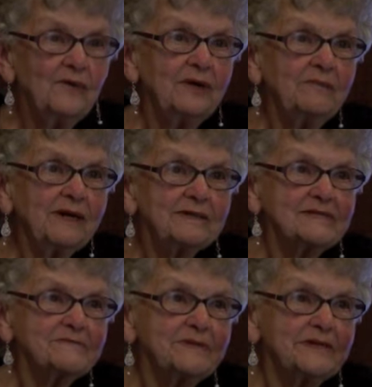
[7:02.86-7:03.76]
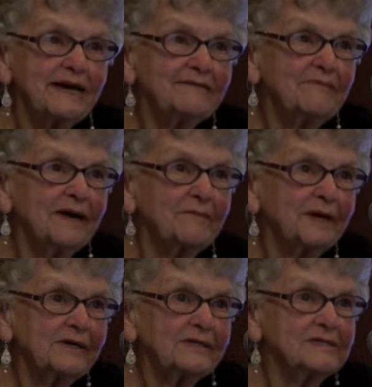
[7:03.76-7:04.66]
When my husband died, my
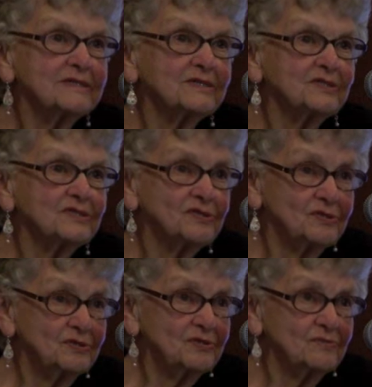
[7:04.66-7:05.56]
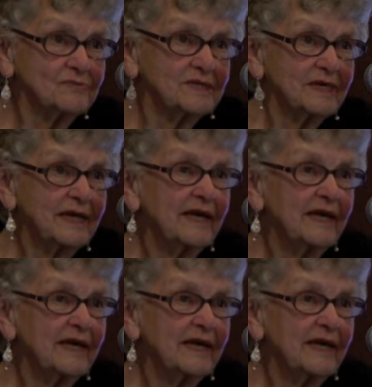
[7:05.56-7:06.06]
parents assumed